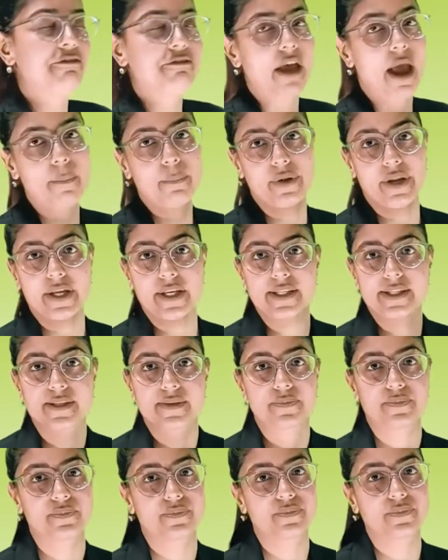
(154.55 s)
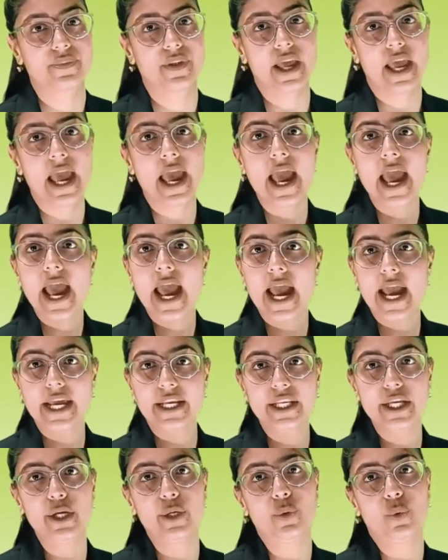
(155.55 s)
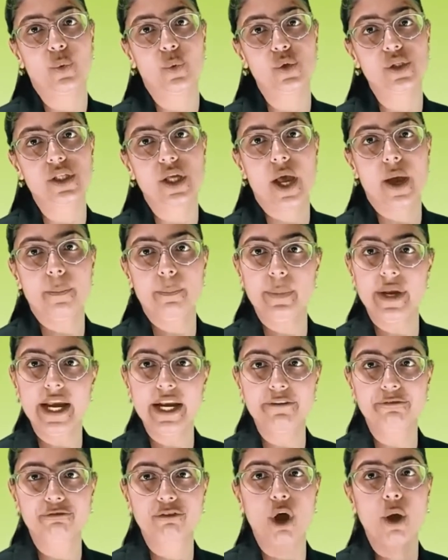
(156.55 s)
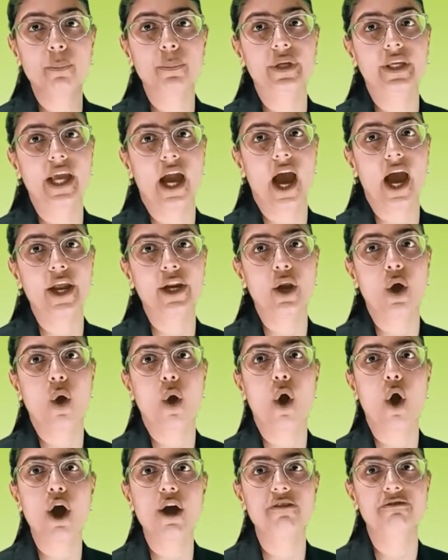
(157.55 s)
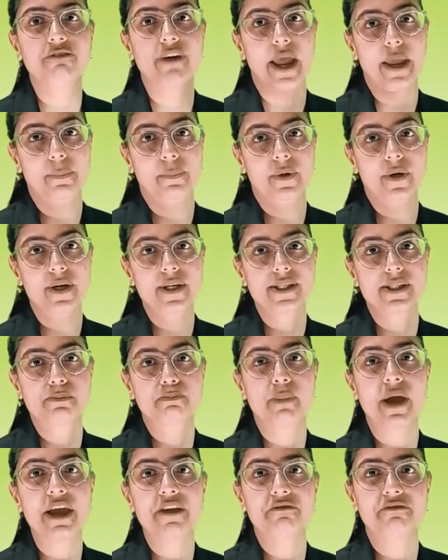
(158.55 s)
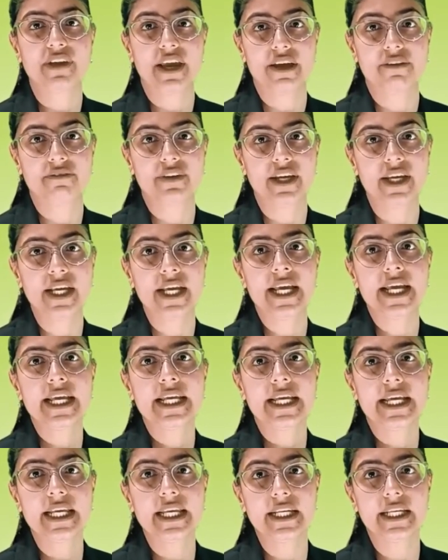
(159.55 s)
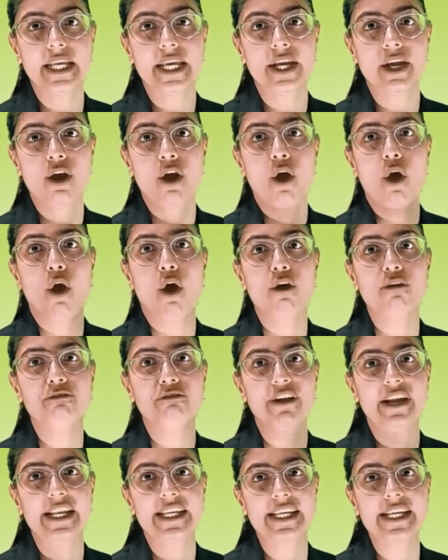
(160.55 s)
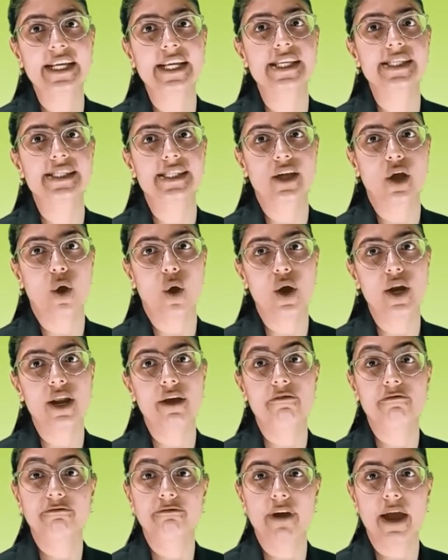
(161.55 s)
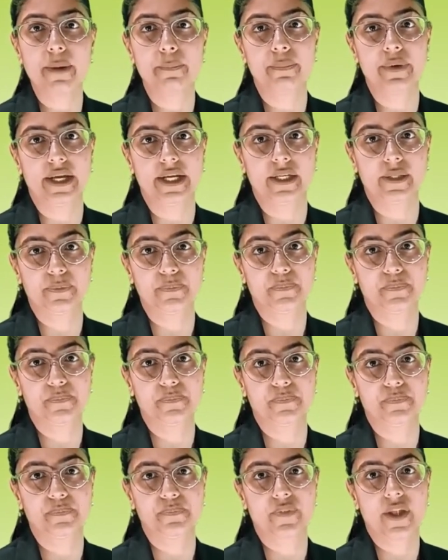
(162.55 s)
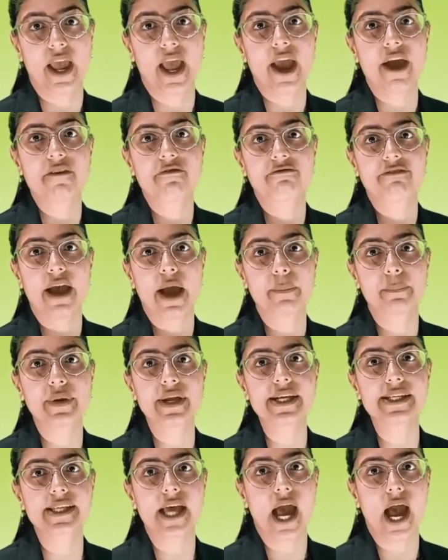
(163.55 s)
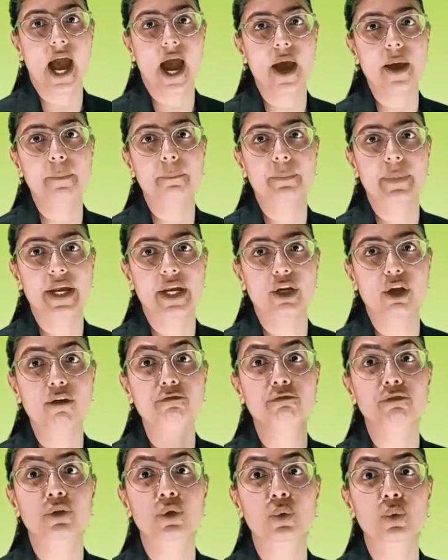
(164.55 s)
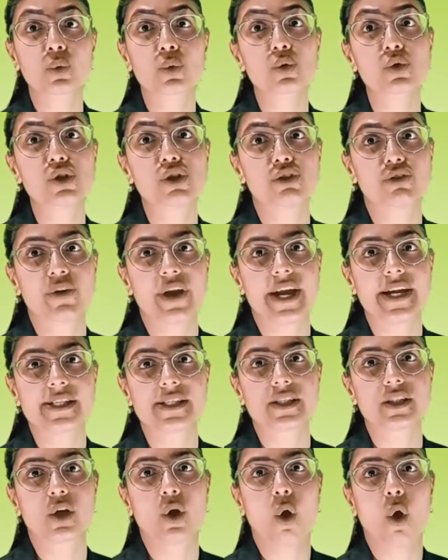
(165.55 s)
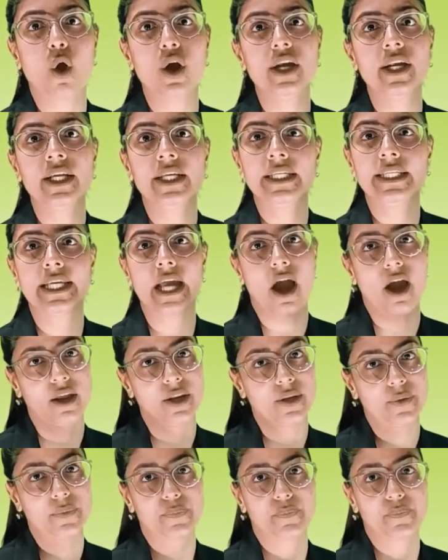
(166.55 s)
fabrics. Any clothes made from yarn or fibers by weaving, knitting or felting is called fabric. Fabrics are made of loose threads called yarn.